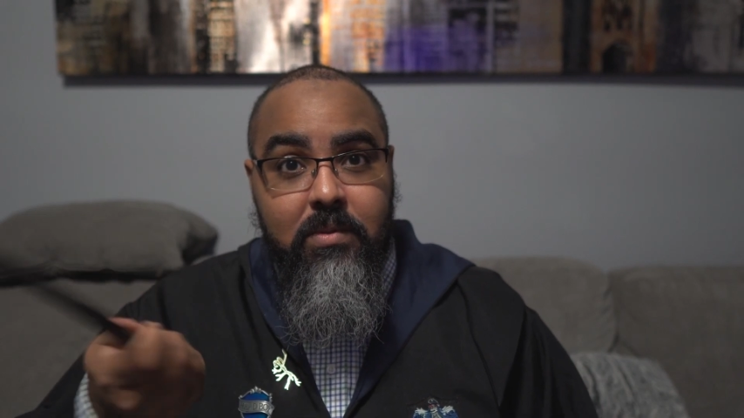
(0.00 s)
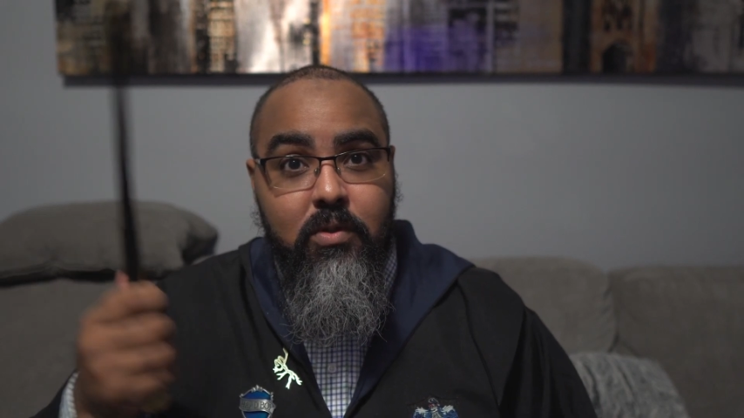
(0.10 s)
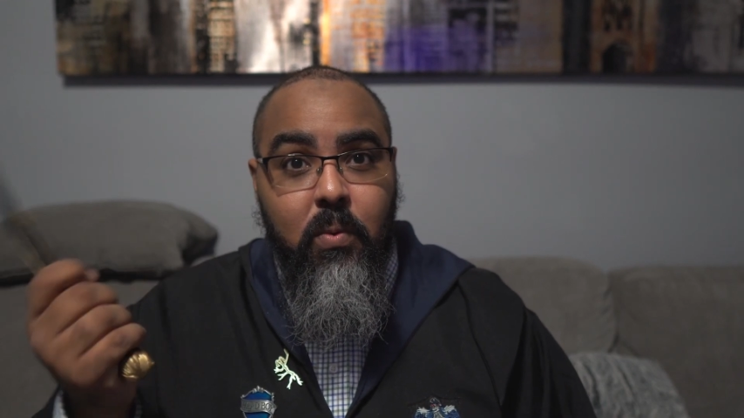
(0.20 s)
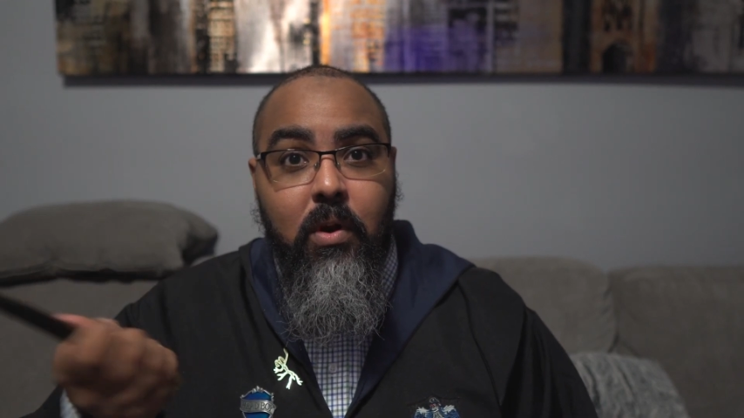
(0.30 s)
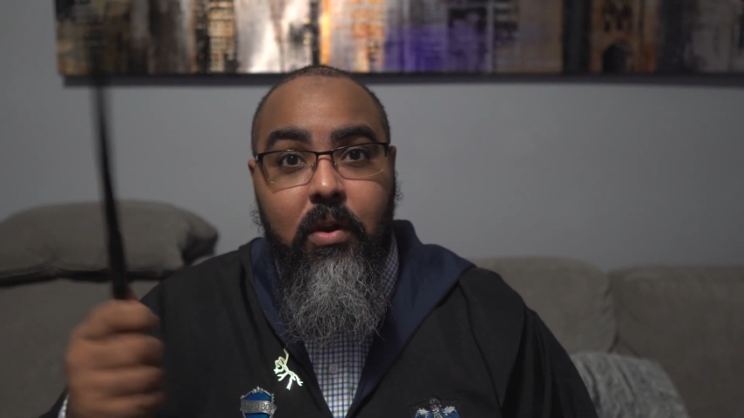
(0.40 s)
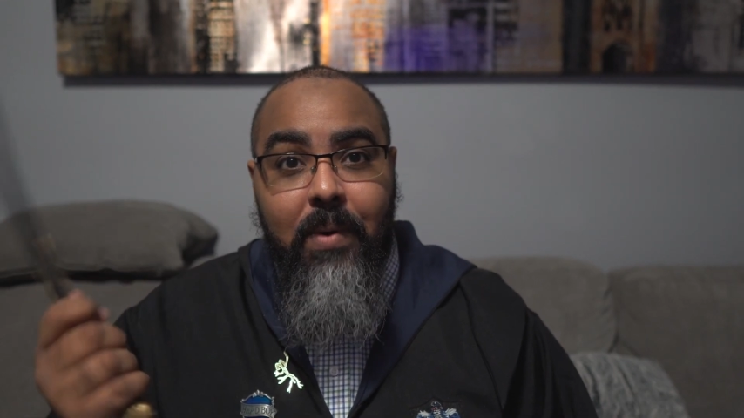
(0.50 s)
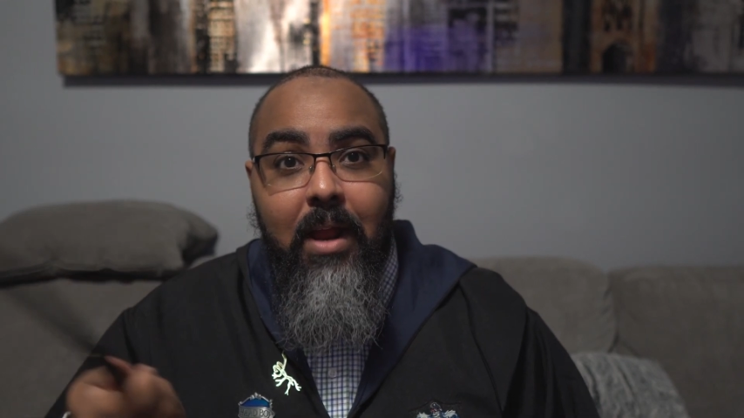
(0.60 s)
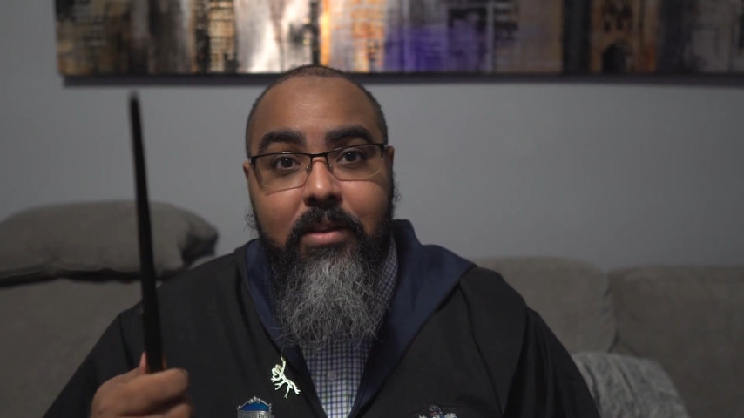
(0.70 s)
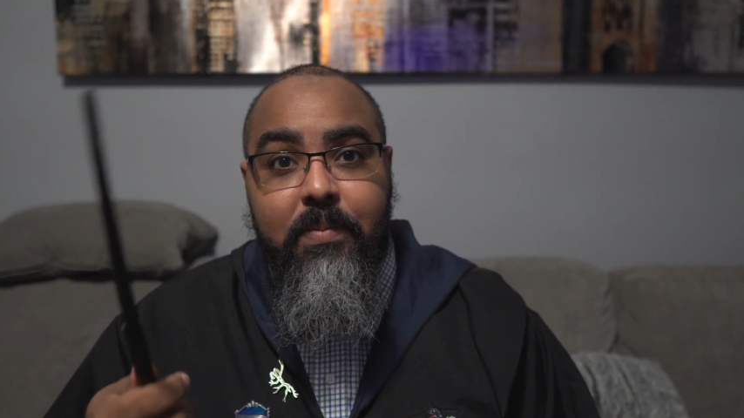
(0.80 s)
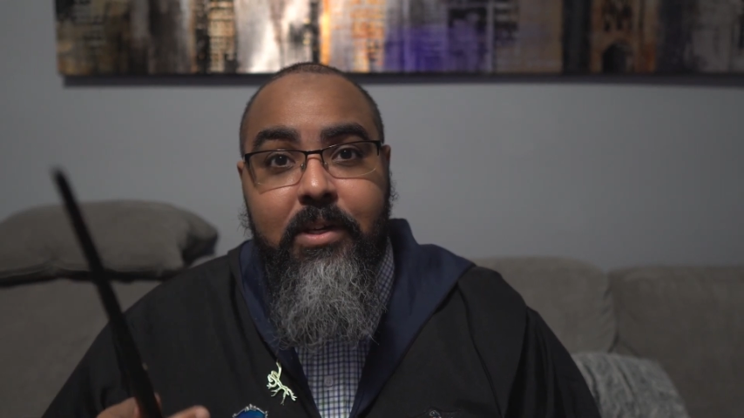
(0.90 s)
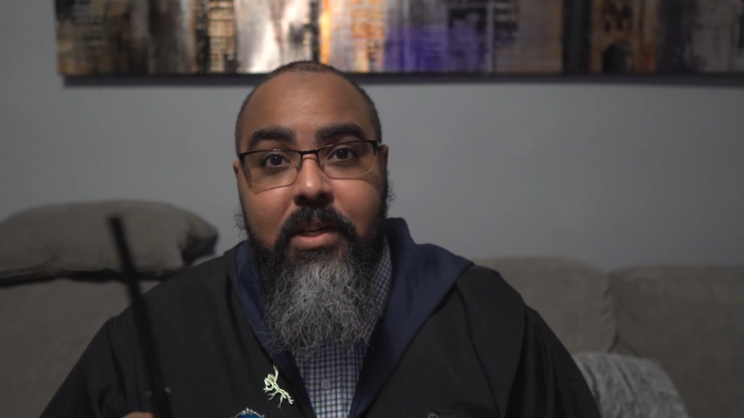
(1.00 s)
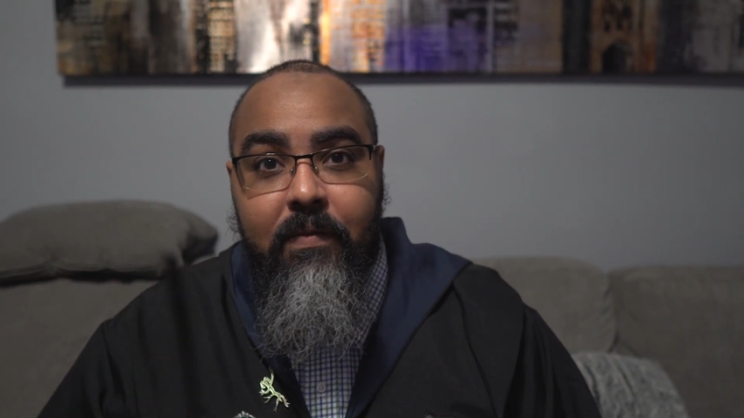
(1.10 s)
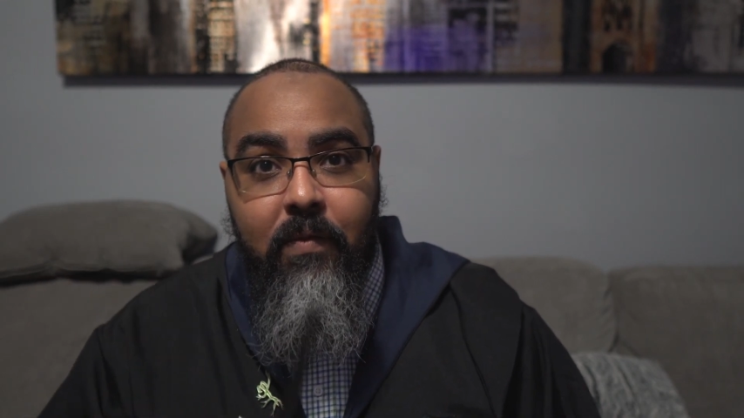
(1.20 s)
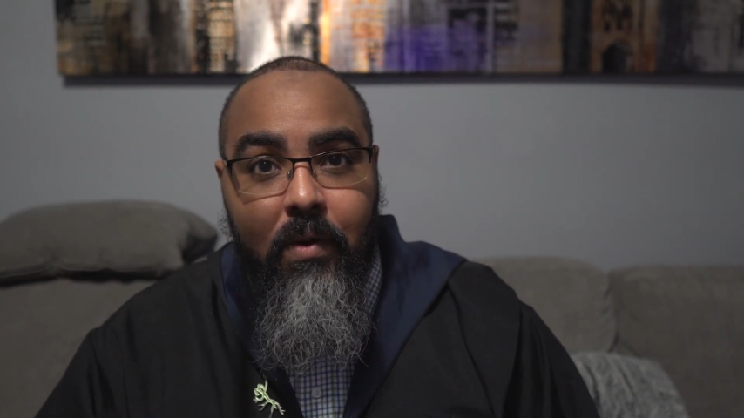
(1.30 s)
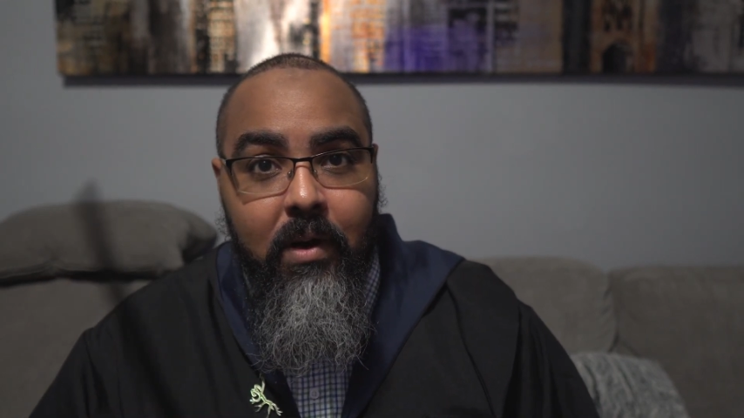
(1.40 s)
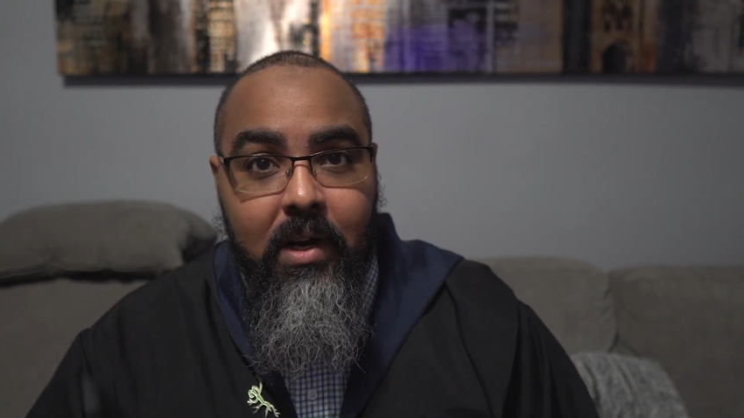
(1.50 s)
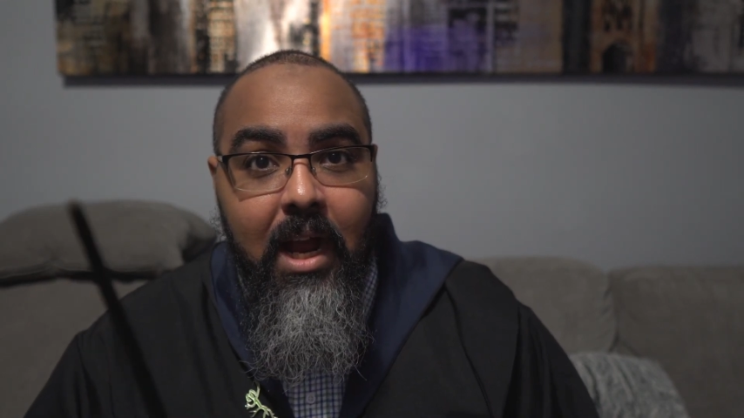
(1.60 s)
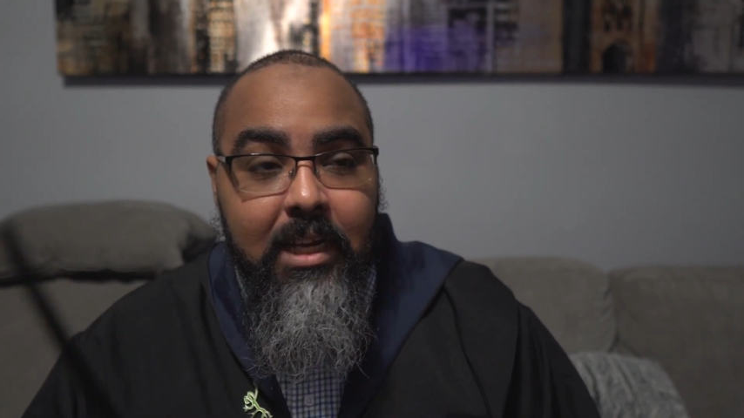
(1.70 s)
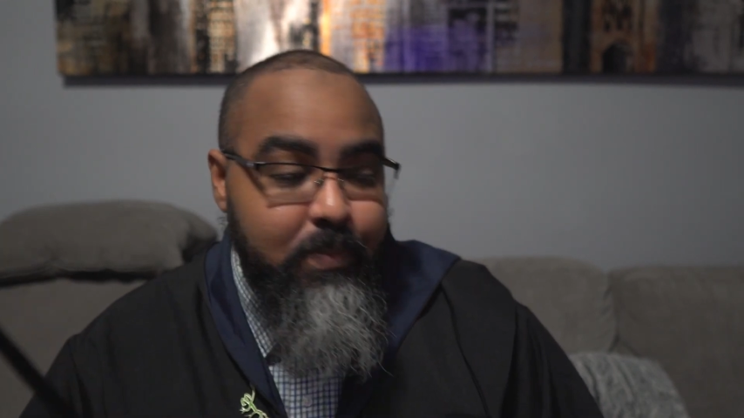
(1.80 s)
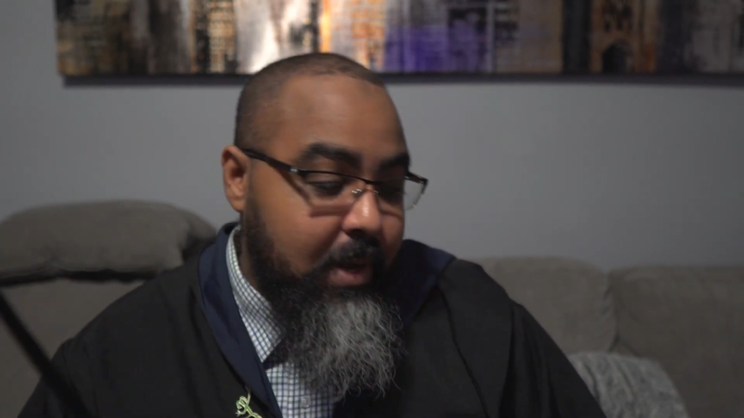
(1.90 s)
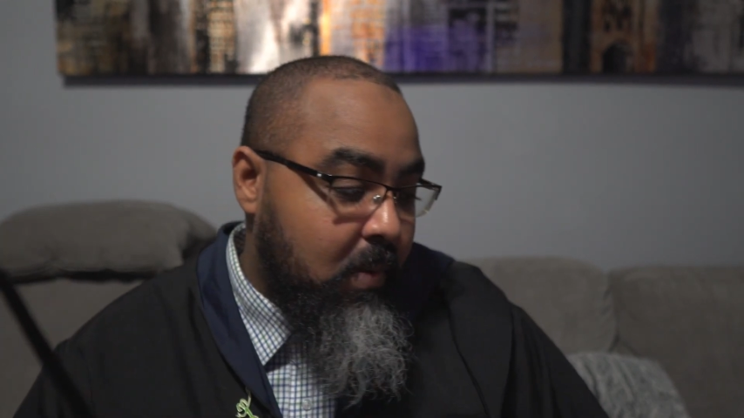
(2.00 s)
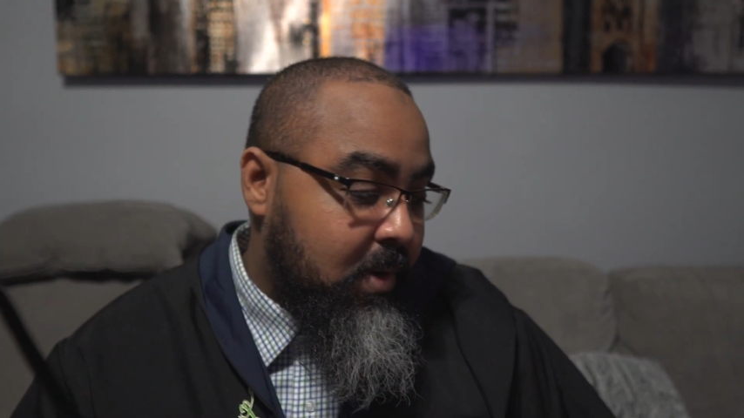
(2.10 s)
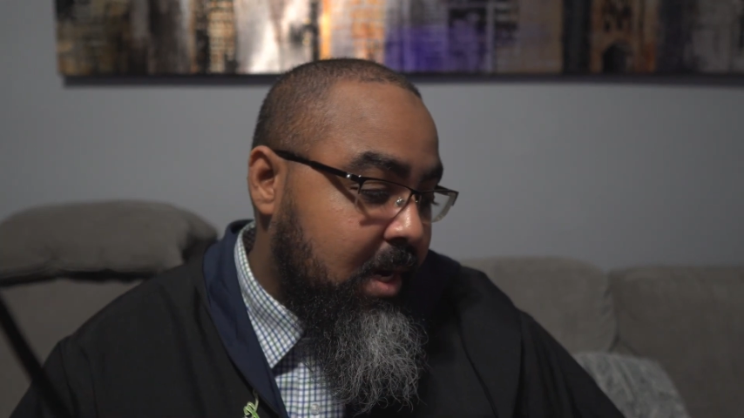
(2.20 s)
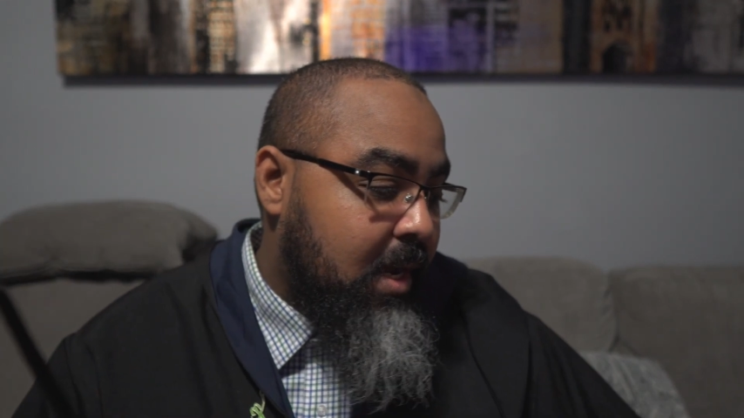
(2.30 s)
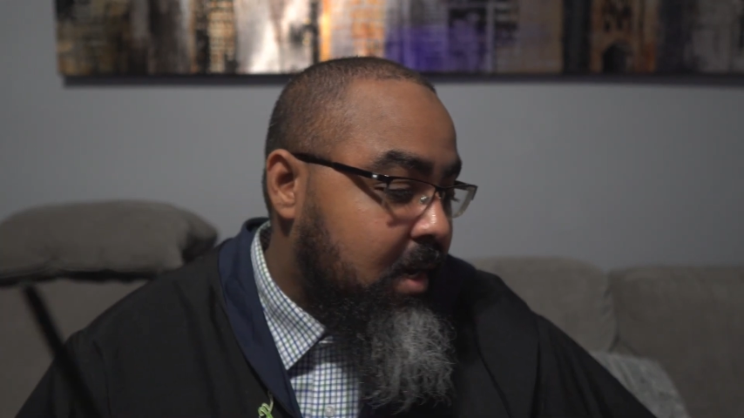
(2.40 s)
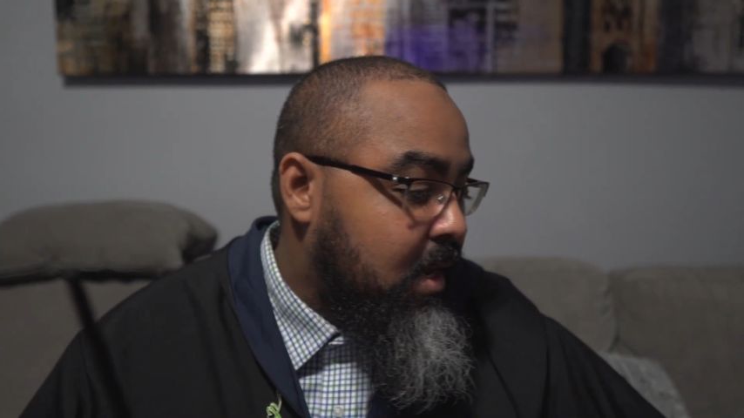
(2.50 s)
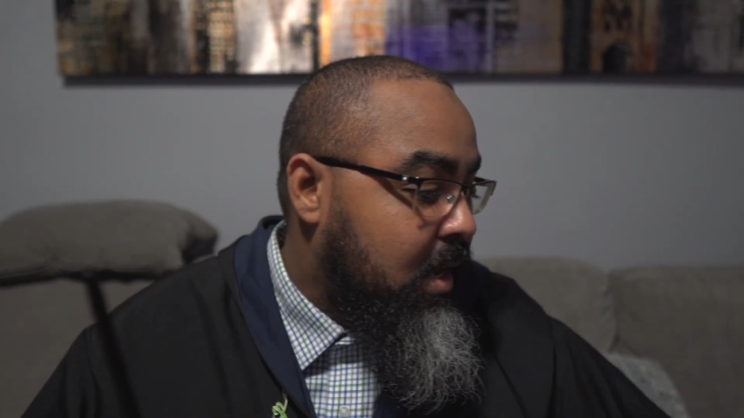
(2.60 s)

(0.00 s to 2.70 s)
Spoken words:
swirl around, especially for cosplay and whatnot.